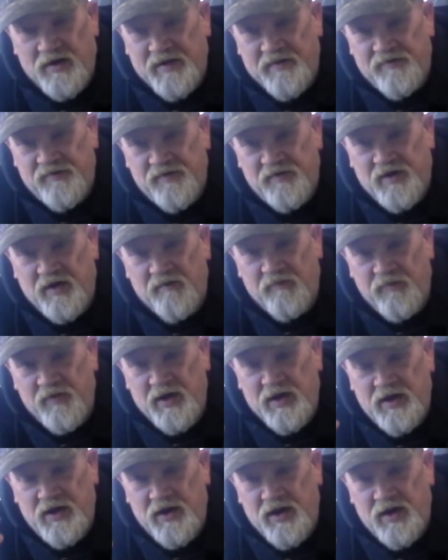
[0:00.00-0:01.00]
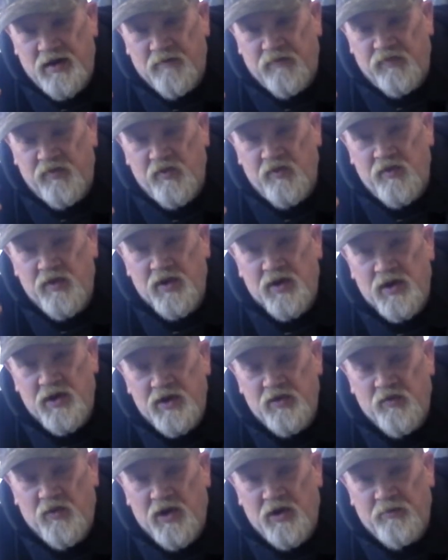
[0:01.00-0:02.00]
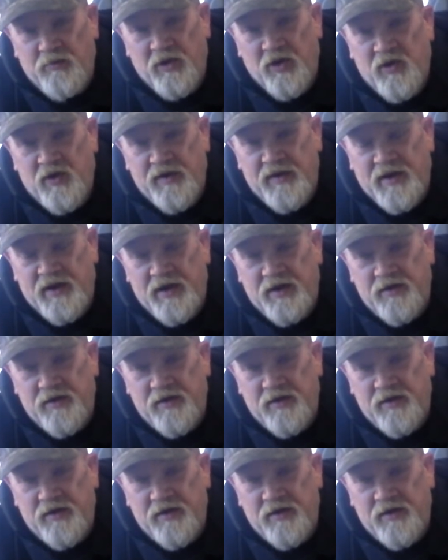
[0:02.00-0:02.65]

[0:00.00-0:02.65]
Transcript: that stuff. Any kind of fruit. You want to bury that